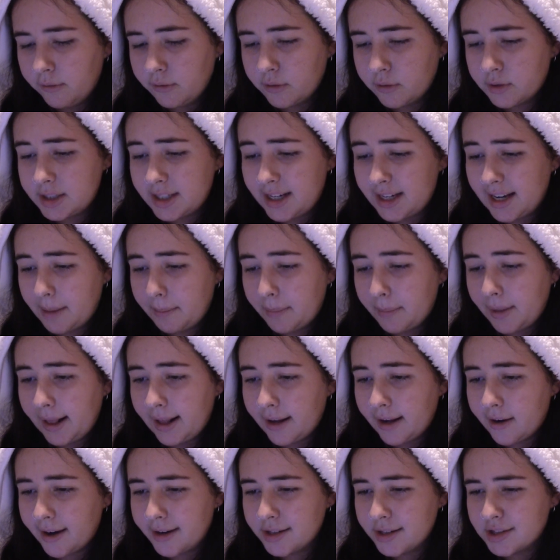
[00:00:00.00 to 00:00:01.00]
Frontierland
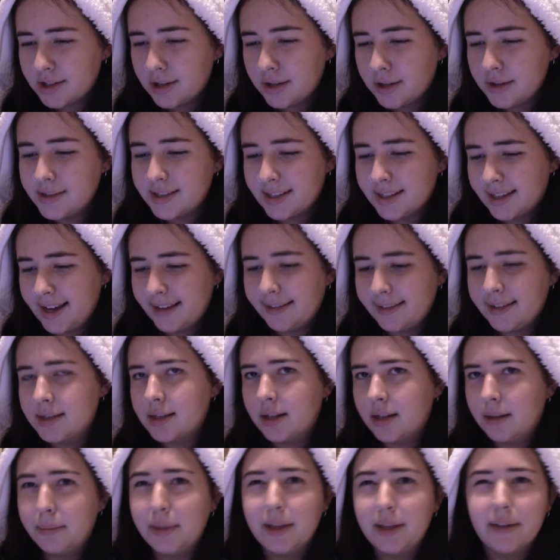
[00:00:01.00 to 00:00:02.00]
Playground is closed. Again,
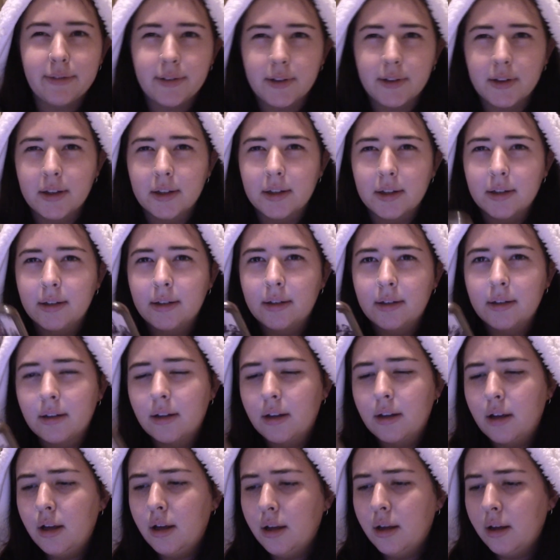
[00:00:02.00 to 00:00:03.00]
that's going to be for
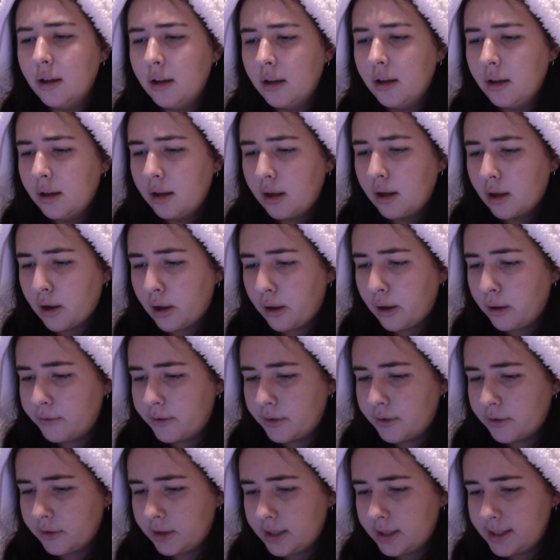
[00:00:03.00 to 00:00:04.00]

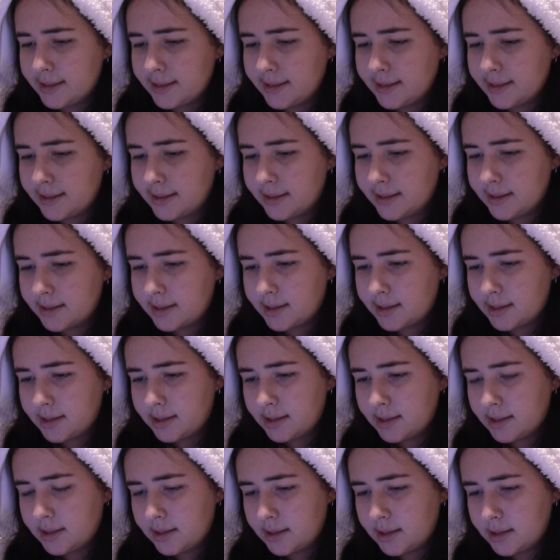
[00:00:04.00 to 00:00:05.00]
COVID
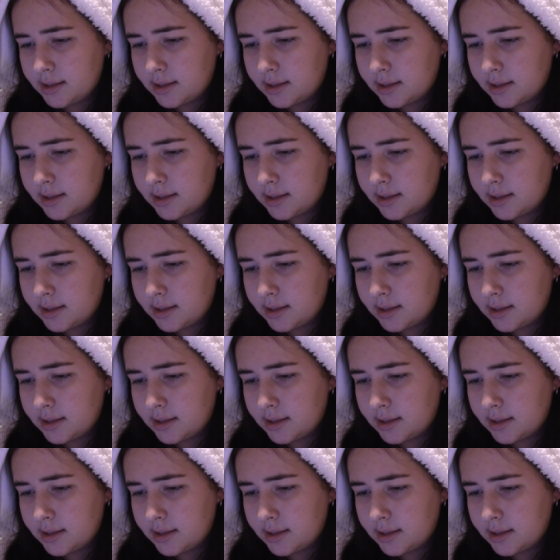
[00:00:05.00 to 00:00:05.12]
reasons.